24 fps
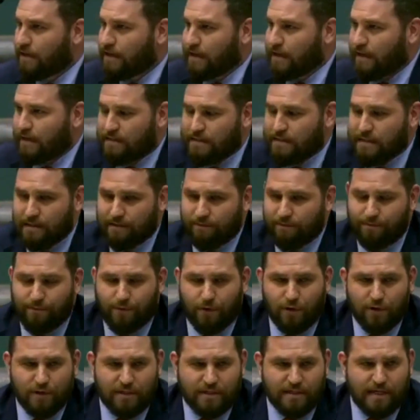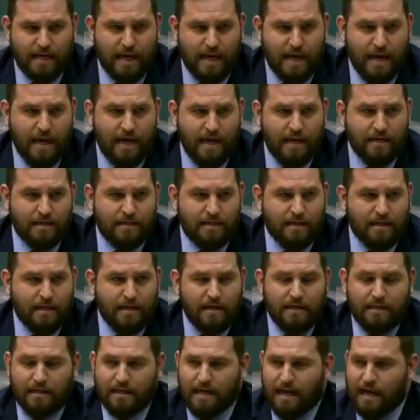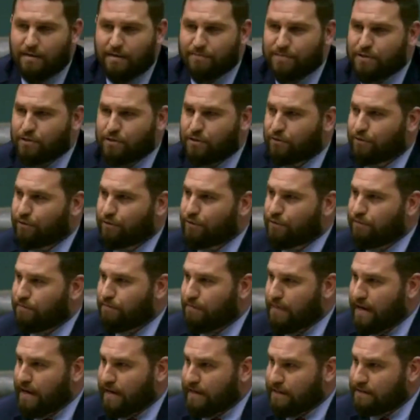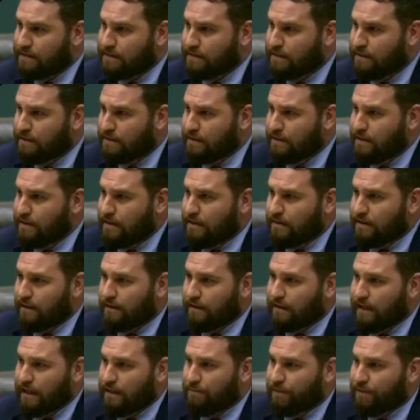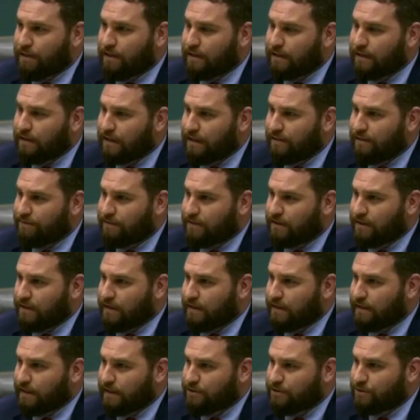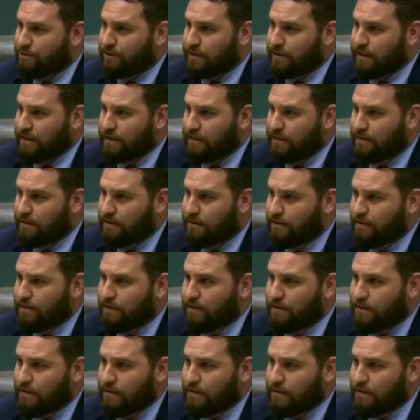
and seeing firsthand the absolute mess that Labor left the electorate in,